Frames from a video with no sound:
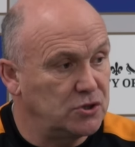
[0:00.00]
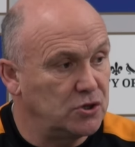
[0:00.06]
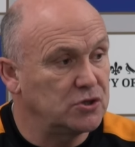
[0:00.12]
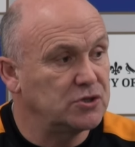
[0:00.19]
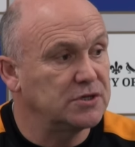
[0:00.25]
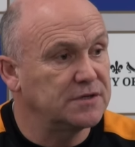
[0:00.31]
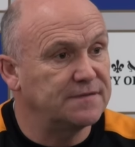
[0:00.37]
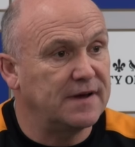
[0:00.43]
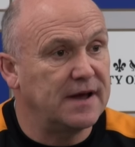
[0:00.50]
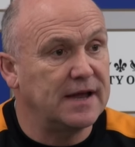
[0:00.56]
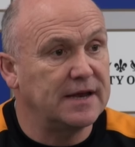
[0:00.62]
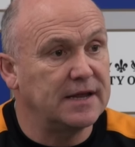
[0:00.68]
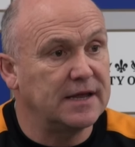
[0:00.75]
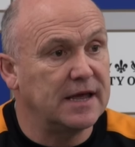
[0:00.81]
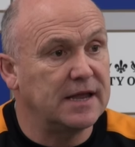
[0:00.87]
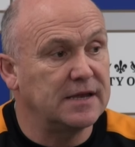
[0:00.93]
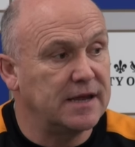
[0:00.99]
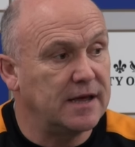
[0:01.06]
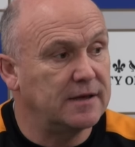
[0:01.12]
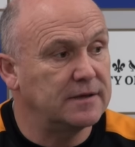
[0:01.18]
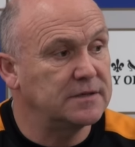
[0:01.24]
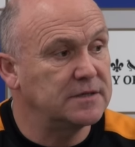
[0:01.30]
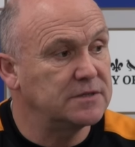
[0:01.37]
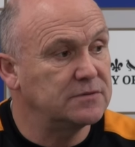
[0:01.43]
Josh is fine again, yeah.
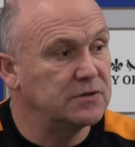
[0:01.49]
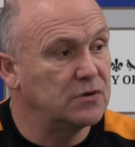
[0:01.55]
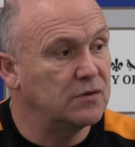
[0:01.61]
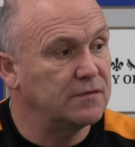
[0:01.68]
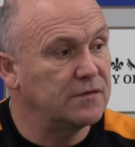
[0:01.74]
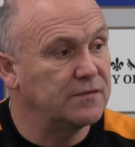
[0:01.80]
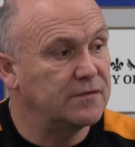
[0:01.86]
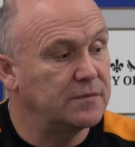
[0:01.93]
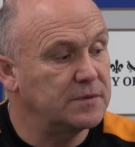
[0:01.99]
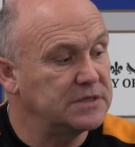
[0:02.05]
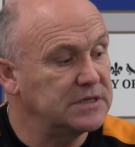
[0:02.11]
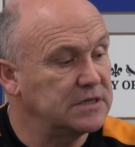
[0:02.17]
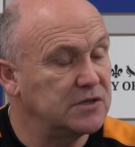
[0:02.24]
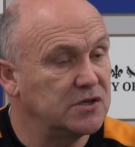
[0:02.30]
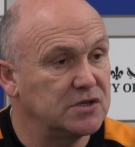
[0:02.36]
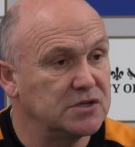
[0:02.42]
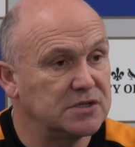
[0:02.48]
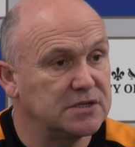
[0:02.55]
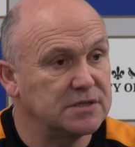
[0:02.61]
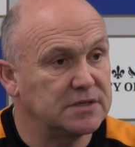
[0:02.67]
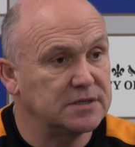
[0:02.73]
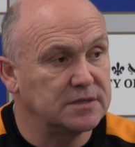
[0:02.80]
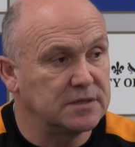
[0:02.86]
He's recovered from his illness